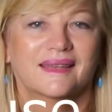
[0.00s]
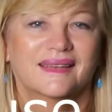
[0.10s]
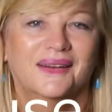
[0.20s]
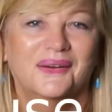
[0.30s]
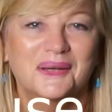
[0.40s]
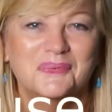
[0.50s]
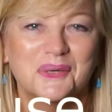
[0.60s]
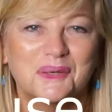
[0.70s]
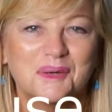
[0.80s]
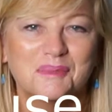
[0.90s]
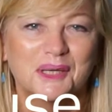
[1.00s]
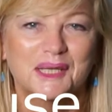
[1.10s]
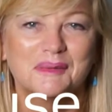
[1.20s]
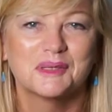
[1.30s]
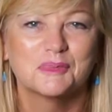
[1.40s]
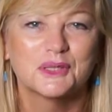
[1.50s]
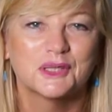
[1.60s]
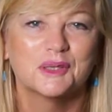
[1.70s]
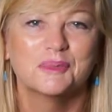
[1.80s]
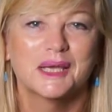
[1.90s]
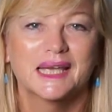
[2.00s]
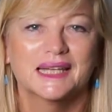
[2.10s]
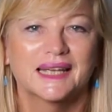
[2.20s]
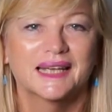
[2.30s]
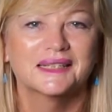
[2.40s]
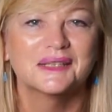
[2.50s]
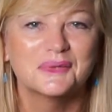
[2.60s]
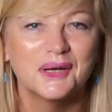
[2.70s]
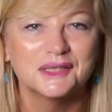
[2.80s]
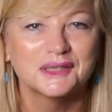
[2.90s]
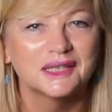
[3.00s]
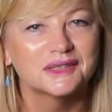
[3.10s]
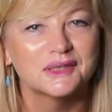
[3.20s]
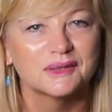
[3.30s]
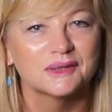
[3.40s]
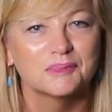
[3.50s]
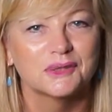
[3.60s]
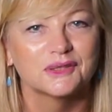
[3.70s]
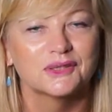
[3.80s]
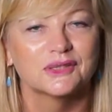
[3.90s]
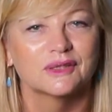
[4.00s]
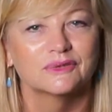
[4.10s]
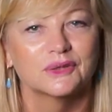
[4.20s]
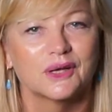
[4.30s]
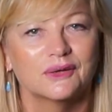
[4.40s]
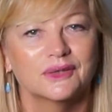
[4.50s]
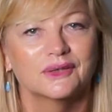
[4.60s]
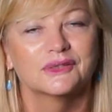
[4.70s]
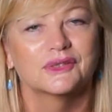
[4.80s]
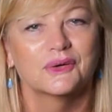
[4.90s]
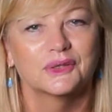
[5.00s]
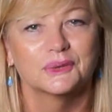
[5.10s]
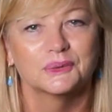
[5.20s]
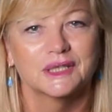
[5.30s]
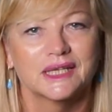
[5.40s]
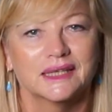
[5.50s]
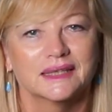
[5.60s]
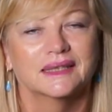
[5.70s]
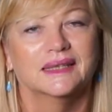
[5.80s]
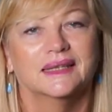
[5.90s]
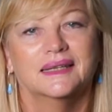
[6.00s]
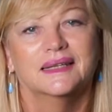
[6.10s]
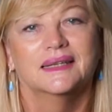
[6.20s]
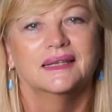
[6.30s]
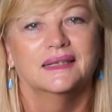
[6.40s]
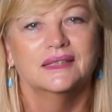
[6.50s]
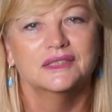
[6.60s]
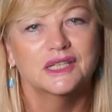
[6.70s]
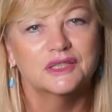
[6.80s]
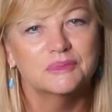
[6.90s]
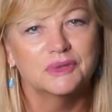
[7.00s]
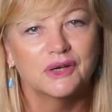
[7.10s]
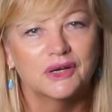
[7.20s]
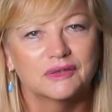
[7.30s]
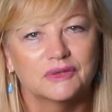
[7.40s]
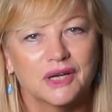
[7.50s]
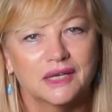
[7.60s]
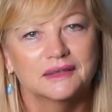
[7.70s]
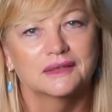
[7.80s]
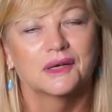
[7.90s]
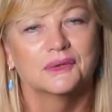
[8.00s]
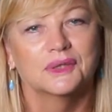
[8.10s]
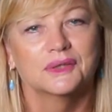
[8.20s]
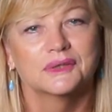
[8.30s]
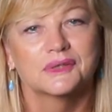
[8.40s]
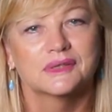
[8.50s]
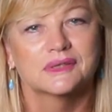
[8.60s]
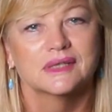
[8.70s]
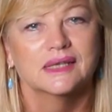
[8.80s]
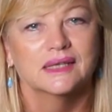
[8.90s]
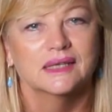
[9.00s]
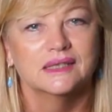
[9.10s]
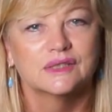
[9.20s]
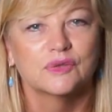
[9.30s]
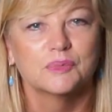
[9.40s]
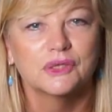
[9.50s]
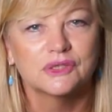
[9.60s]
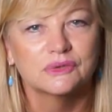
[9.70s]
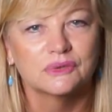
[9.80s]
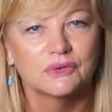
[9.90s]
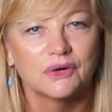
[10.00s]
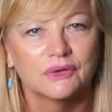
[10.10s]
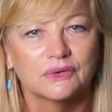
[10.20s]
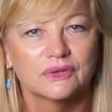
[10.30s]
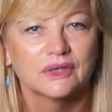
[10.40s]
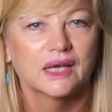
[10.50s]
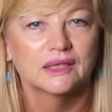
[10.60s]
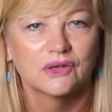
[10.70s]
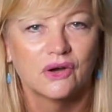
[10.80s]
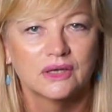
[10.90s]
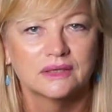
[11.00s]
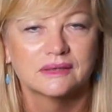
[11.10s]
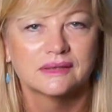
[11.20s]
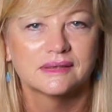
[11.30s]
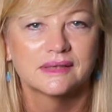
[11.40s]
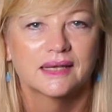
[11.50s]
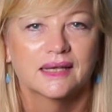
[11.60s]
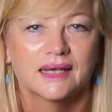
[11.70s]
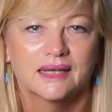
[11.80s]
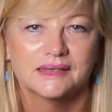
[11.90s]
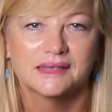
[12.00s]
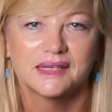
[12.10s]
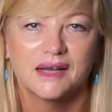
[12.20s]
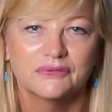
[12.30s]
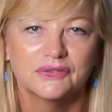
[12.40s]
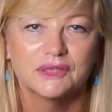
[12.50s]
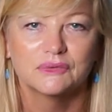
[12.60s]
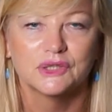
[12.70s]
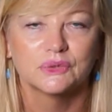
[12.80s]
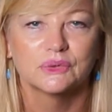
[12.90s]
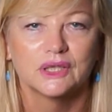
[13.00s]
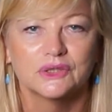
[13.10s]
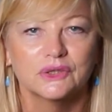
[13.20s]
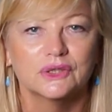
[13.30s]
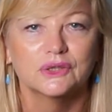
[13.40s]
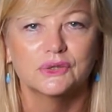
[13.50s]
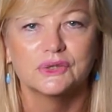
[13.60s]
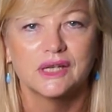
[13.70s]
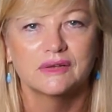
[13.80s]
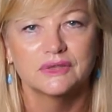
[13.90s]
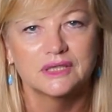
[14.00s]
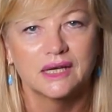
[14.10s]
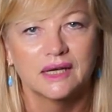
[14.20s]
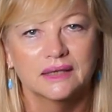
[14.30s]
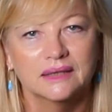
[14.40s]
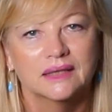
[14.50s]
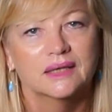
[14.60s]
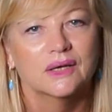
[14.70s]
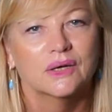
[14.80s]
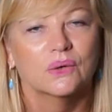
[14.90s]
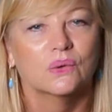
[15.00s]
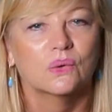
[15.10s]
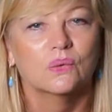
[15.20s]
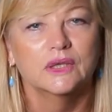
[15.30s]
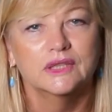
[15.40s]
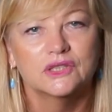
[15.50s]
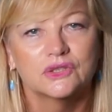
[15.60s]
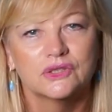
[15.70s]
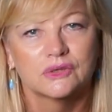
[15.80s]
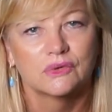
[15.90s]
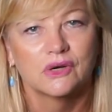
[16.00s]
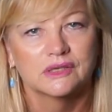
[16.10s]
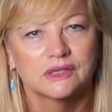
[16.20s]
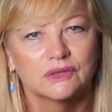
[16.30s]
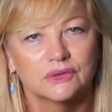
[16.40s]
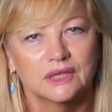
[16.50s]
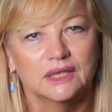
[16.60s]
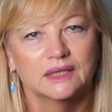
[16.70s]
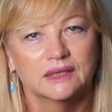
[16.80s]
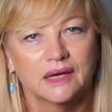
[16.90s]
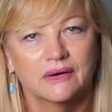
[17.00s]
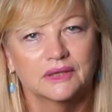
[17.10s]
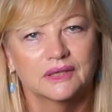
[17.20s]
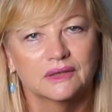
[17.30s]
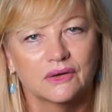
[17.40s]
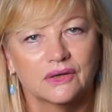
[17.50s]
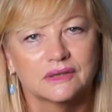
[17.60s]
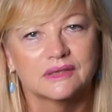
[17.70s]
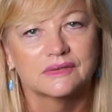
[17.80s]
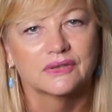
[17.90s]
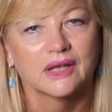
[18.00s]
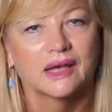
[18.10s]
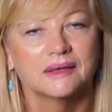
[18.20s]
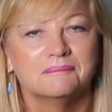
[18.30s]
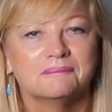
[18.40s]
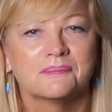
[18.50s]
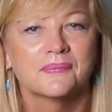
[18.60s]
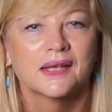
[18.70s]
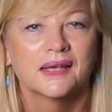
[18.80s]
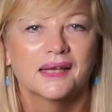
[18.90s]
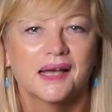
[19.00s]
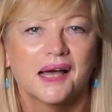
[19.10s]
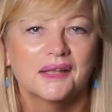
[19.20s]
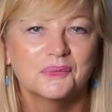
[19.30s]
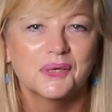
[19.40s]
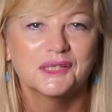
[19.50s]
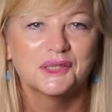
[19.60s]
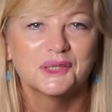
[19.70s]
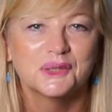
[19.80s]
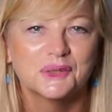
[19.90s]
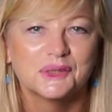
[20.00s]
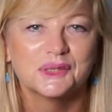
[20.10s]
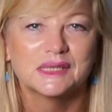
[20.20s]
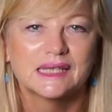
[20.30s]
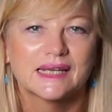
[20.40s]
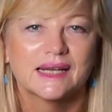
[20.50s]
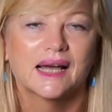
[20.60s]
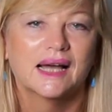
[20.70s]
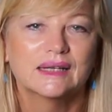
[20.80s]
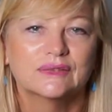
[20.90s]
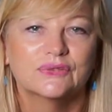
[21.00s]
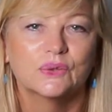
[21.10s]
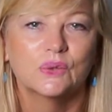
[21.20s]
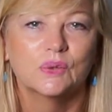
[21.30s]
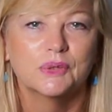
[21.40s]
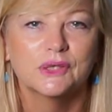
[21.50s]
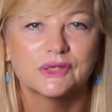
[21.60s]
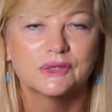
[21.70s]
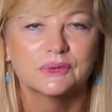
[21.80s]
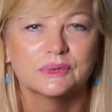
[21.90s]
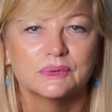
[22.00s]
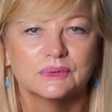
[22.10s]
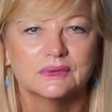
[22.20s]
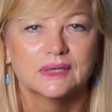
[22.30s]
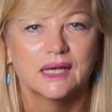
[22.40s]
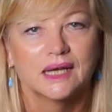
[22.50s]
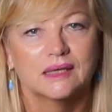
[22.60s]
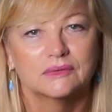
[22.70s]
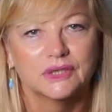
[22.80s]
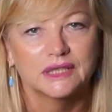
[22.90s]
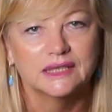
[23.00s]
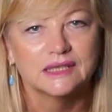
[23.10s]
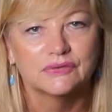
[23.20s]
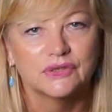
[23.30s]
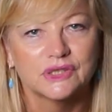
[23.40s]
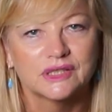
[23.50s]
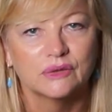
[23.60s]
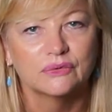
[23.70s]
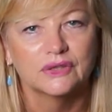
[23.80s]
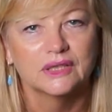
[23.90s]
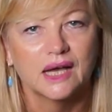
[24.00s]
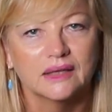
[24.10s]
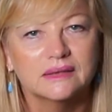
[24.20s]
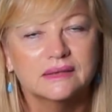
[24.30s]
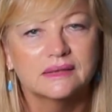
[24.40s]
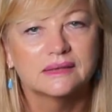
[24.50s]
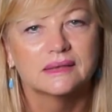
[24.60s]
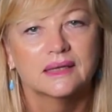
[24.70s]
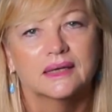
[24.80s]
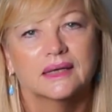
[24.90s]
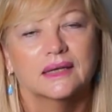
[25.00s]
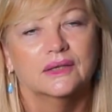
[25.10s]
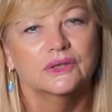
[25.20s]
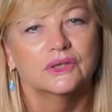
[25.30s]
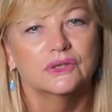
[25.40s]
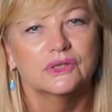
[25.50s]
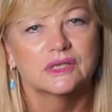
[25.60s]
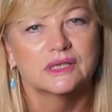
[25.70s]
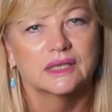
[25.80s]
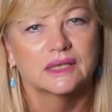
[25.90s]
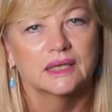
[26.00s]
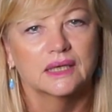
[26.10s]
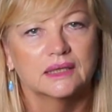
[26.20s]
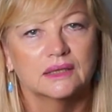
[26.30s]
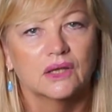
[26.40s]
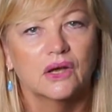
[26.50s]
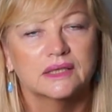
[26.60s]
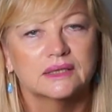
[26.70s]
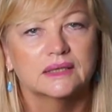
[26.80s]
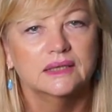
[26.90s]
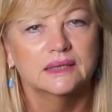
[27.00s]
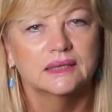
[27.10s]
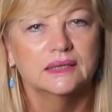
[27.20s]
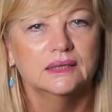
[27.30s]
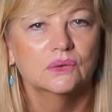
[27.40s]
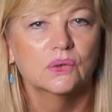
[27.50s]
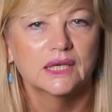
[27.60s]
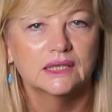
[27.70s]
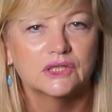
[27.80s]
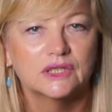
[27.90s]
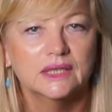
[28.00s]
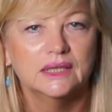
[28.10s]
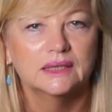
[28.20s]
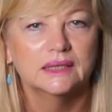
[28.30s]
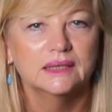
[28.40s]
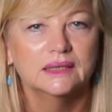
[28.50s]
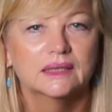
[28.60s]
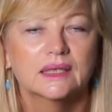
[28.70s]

Hi and welcome, my name is Michelle Mann and congratulations on the purchase of your Gold Lotus Oracle deck. The intention behind creating the Gold Lotus is for personal growth and guidance, and it's a comforting ritual that you can use every day or when issues arise and you're needing clarity and guidance for that. Other ways you can use the deck are for personal readings for yourself and others. You can use the deck in light healing or energy healing.